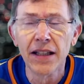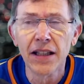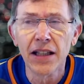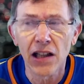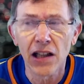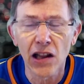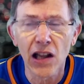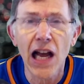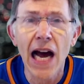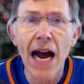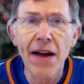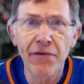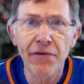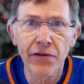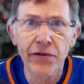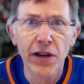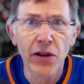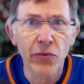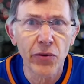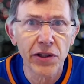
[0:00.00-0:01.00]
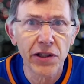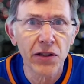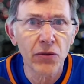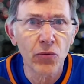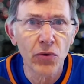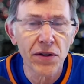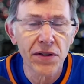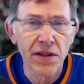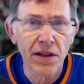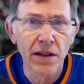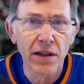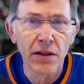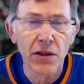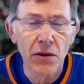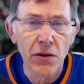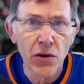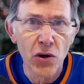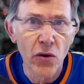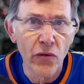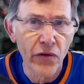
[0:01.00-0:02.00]
live event we did was in
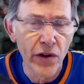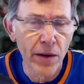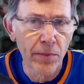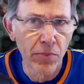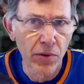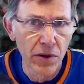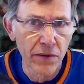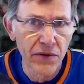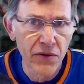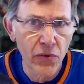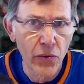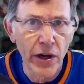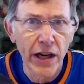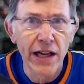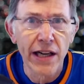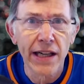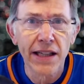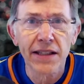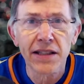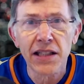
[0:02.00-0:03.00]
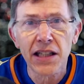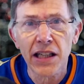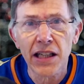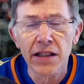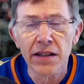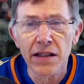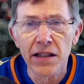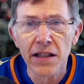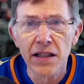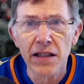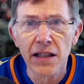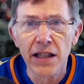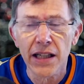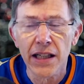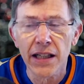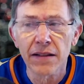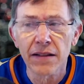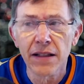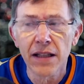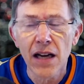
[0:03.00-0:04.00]
November of 2019,
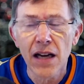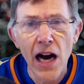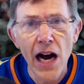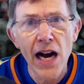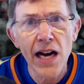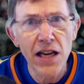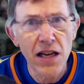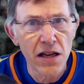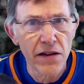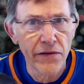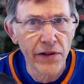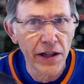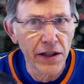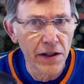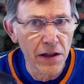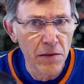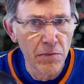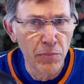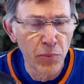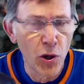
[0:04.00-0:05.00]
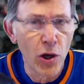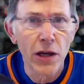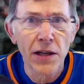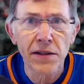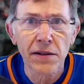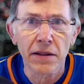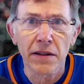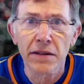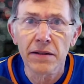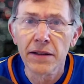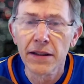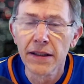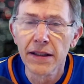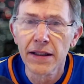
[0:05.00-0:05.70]
the hockey event in Boston.